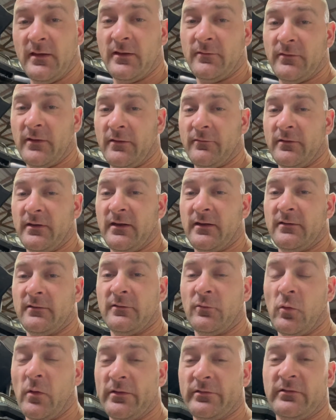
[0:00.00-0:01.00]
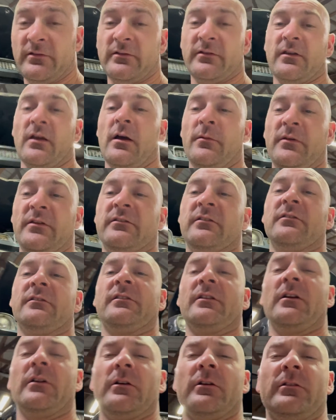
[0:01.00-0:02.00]
If you have any questions, comments,
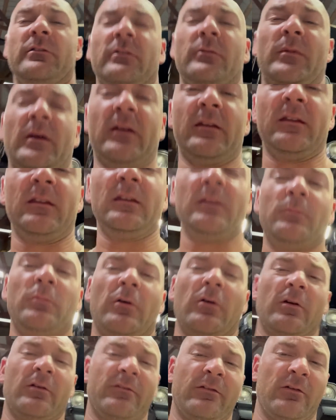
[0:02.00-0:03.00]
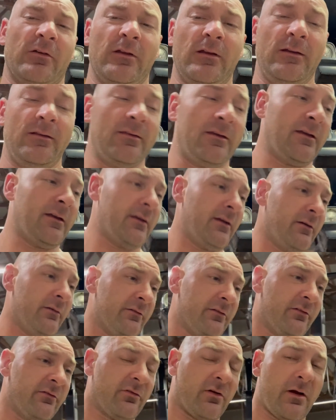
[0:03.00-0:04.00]
concerns about any parts or anything
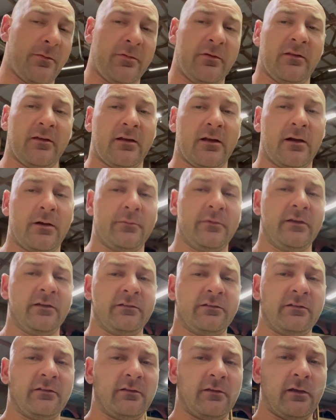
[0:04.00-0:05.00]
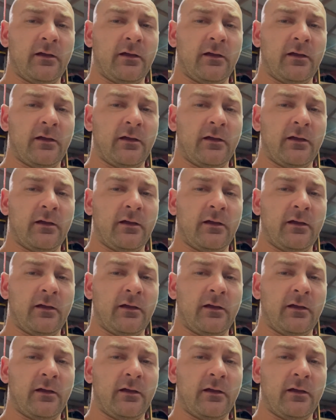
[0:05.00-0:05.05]
else, drop it in the comments.